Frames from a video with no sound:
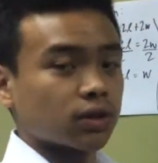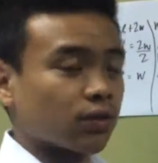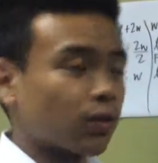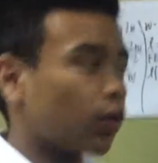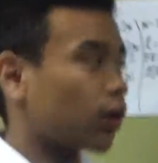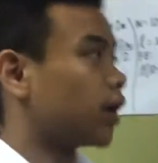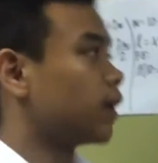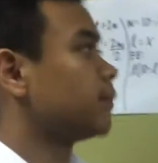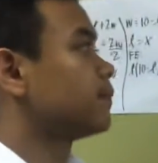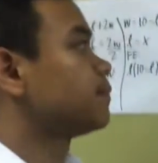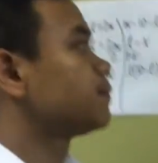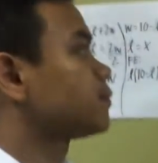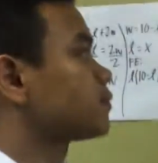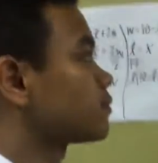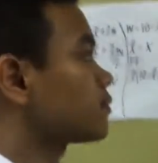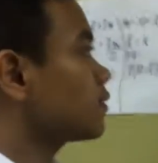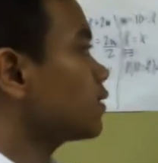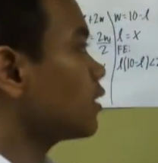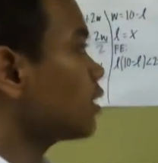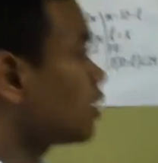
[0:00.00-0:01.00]
4.
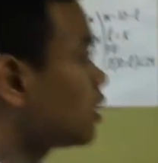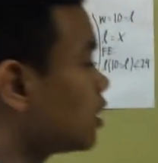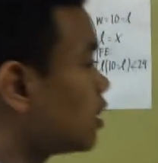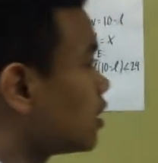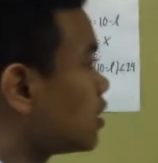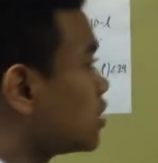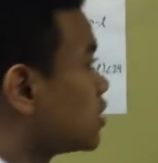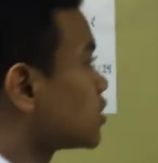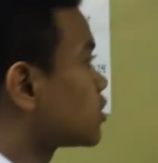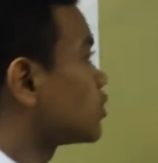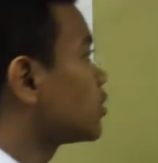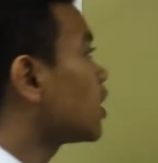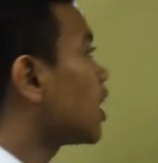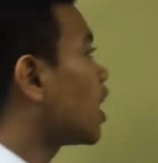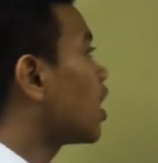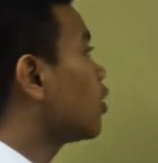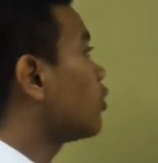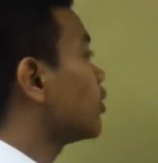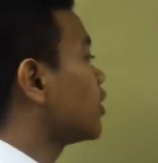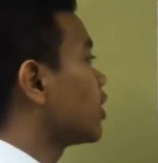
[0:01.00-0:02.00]
So
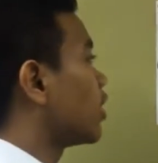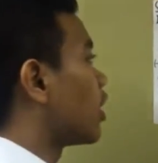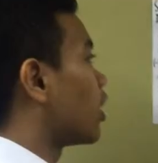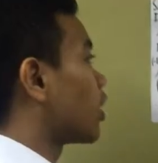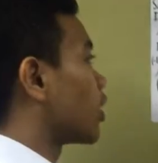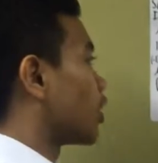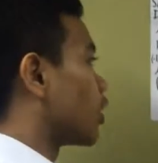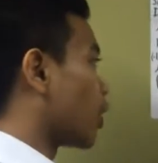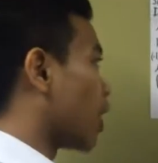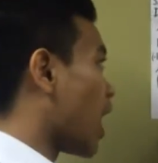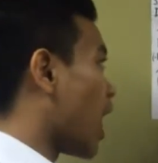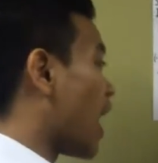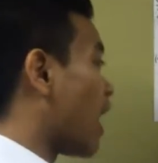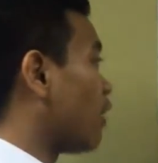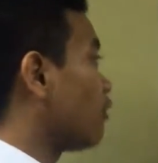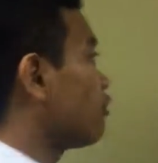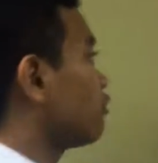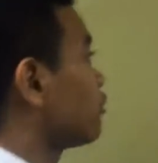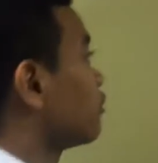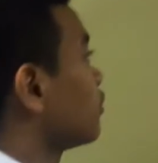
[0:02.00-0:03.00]
now in our
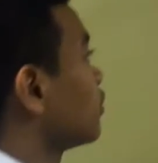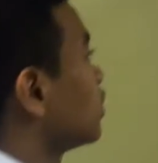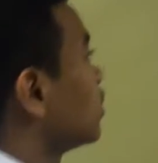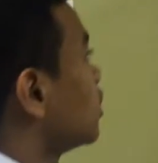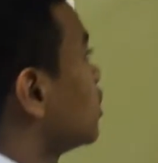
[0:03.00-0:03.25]
graph,